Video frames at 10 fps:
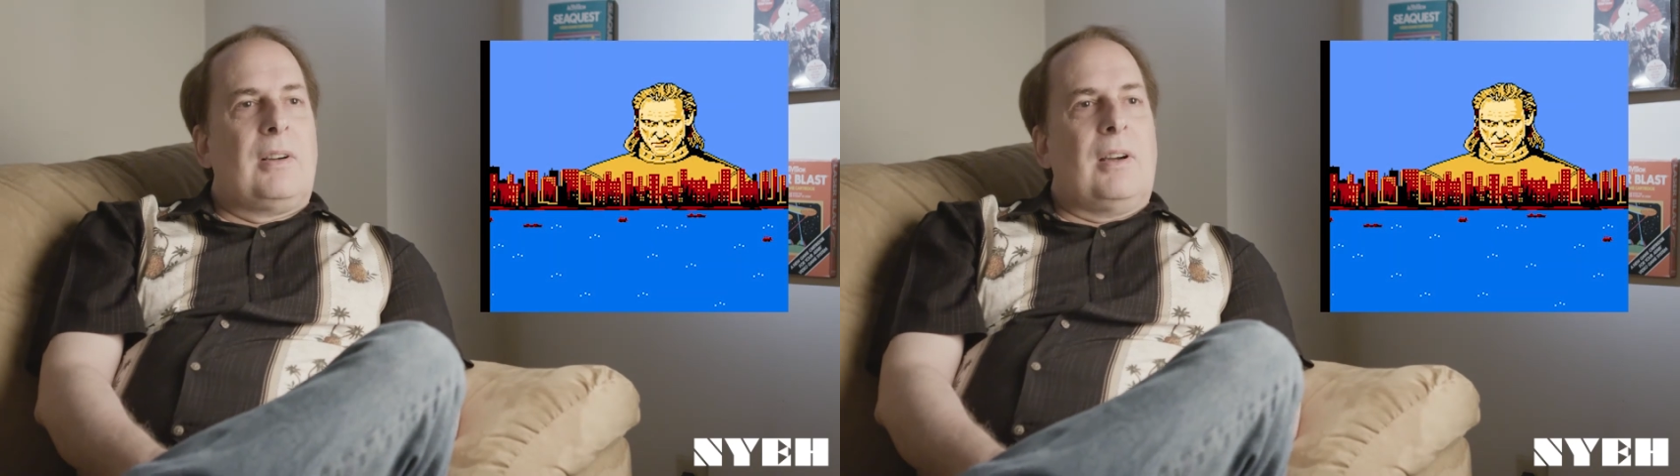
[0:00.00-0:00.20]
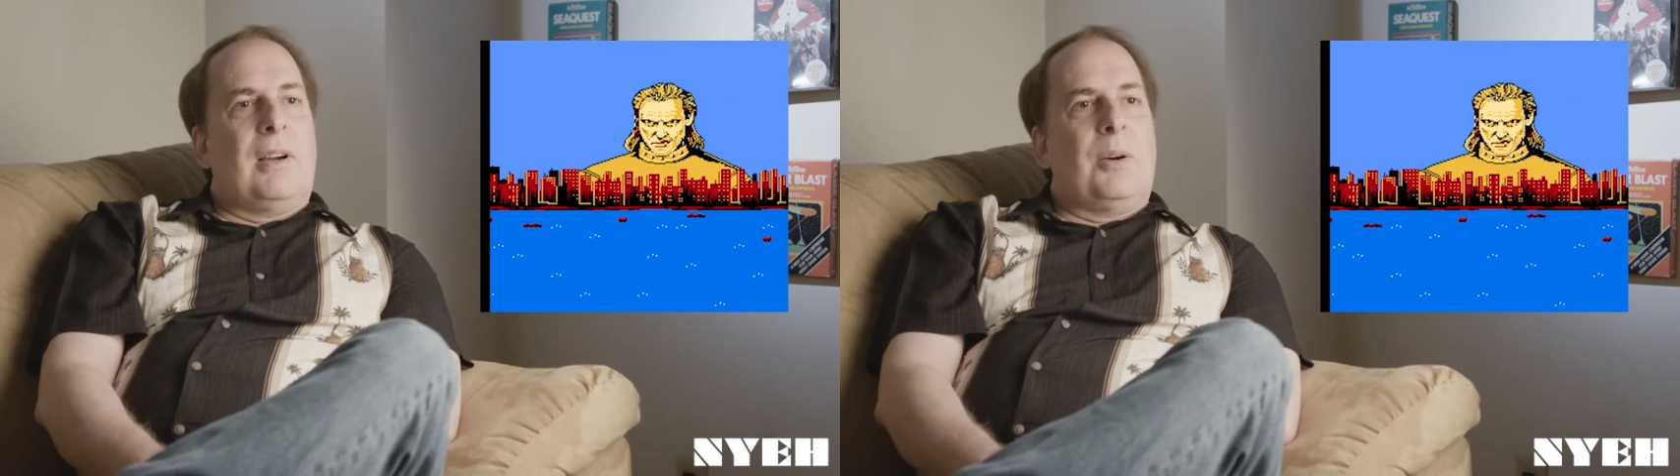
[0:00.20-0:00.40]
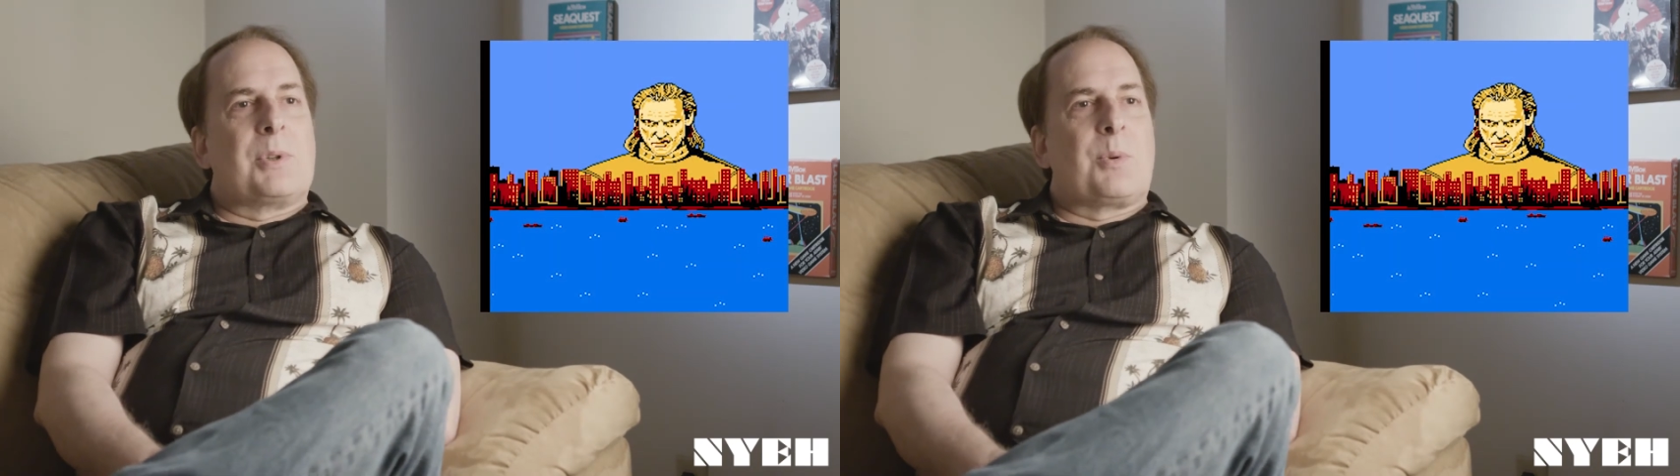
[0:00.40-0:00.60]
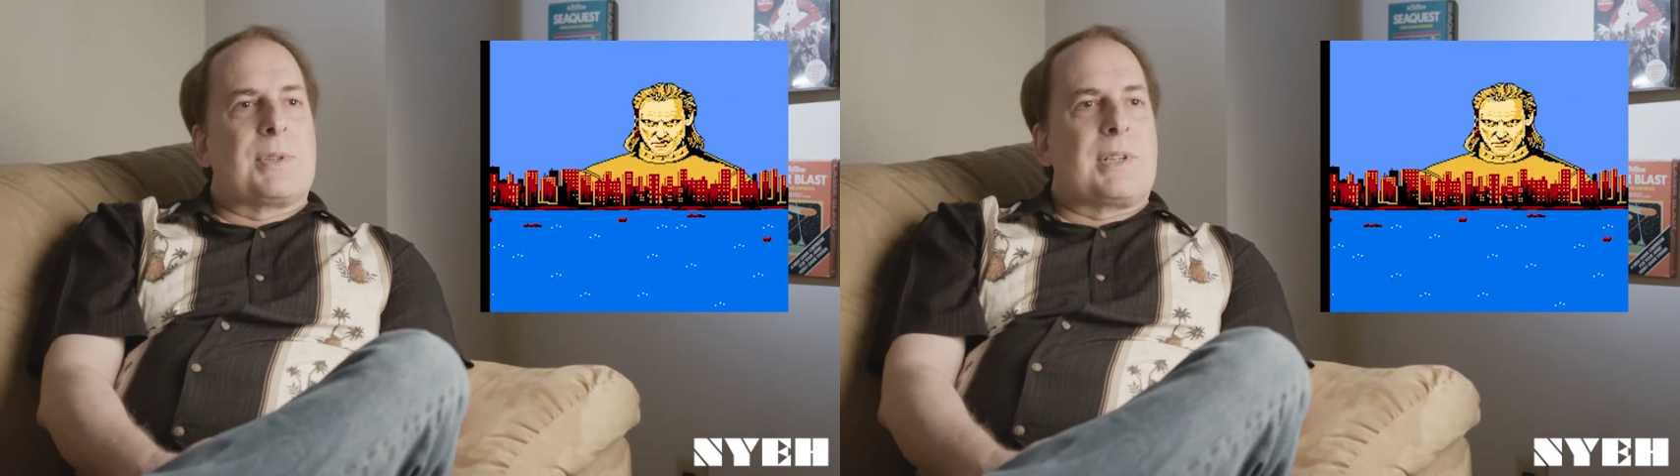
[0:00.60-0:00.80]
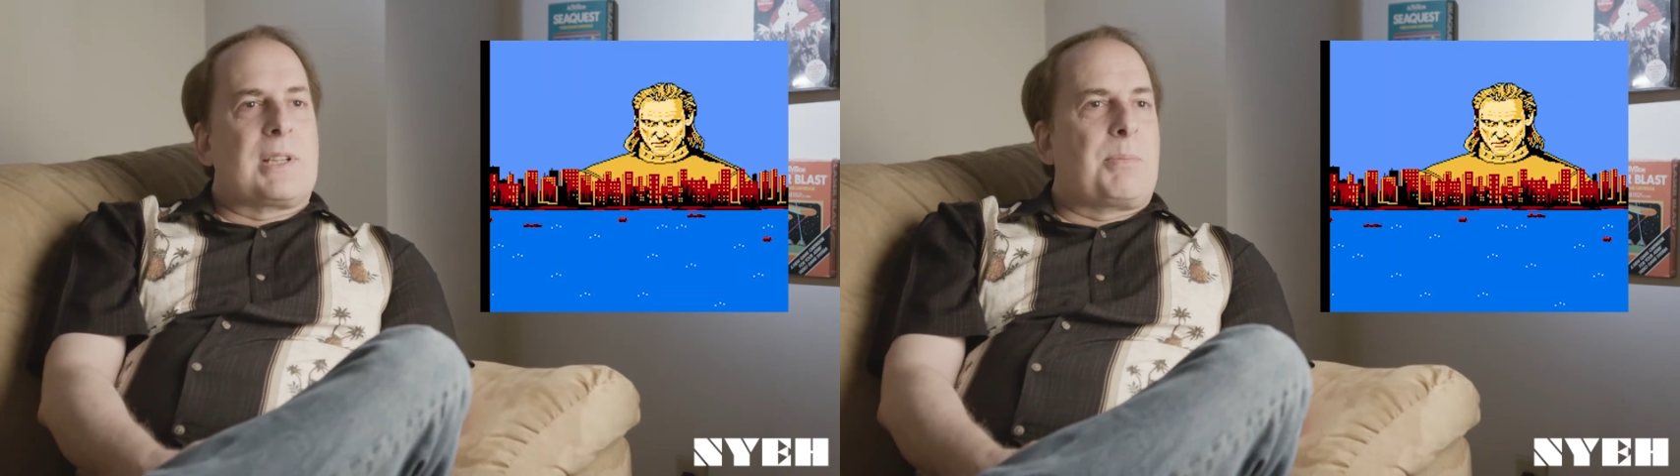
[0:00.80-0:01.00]
which
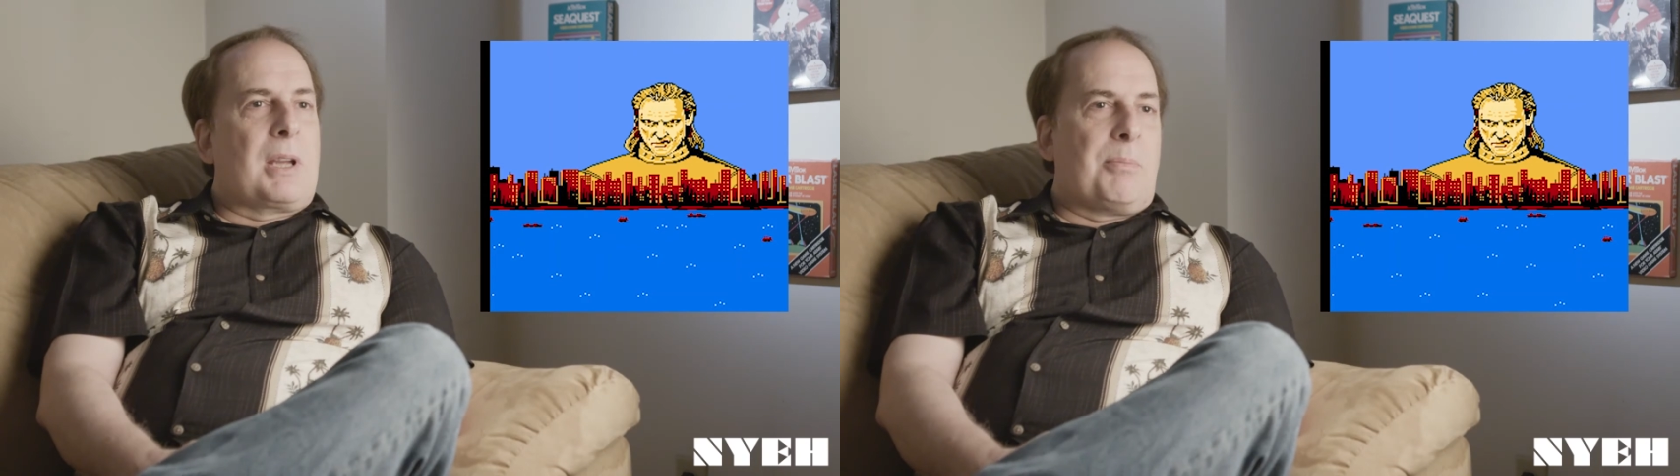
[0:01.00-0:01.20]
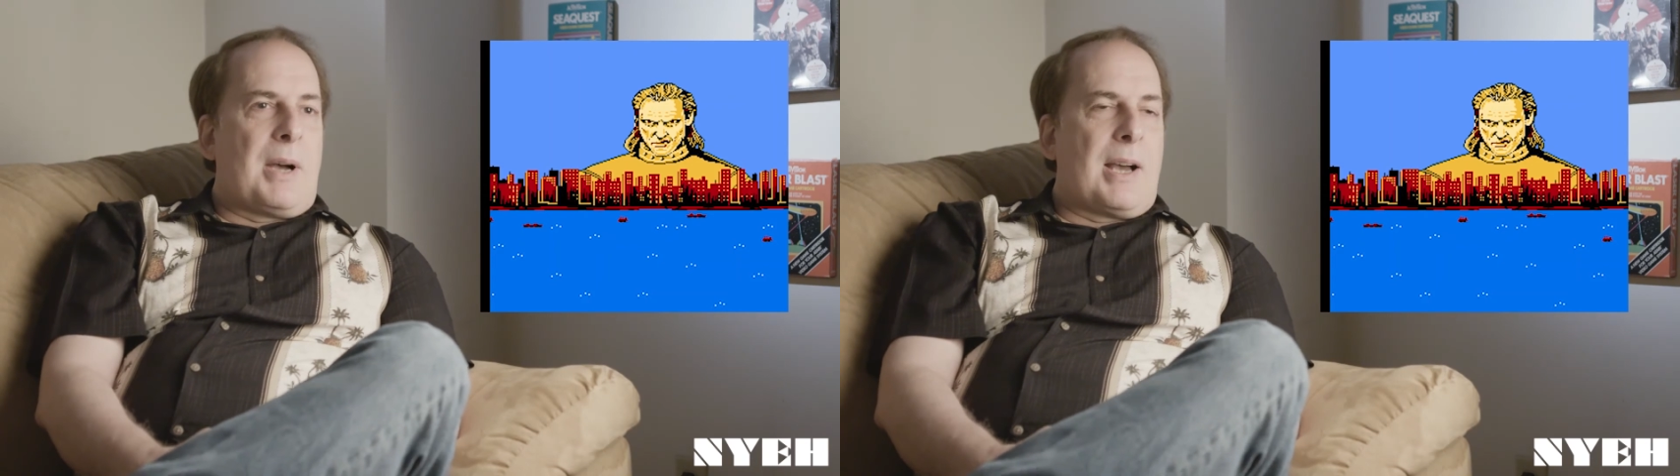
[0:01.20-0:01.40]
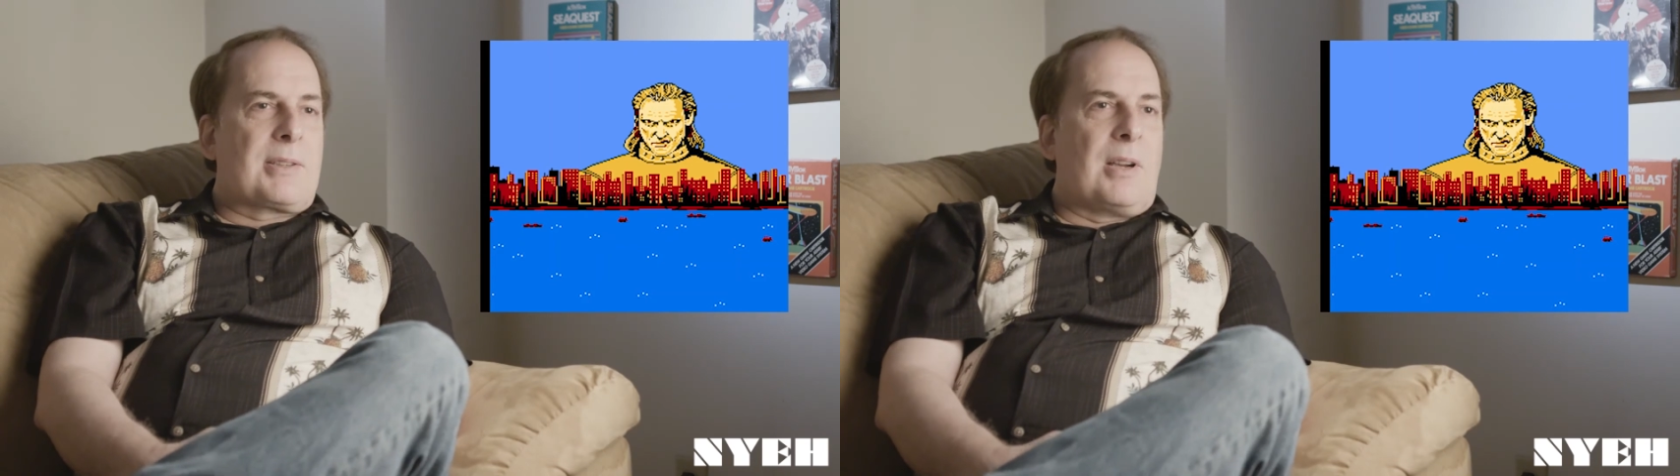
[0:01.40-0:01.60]
wasn't as big a box